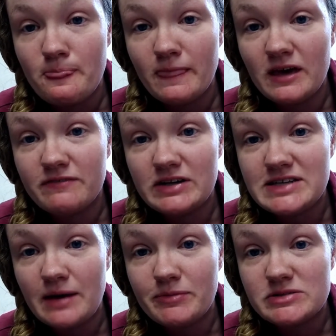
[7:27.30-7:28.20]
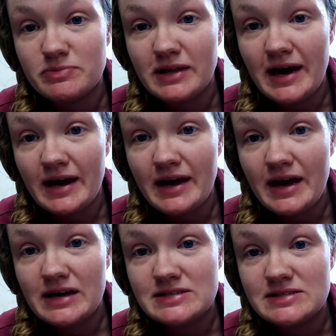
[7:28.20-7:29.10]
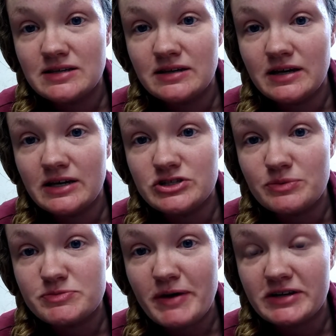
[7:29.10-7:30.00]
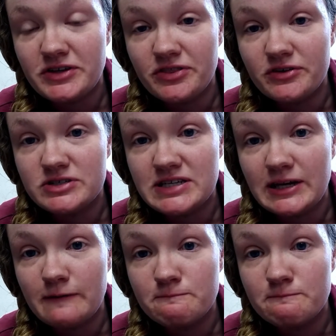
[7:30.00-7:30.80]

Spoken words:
If I tap this black S, it jumps back to 13.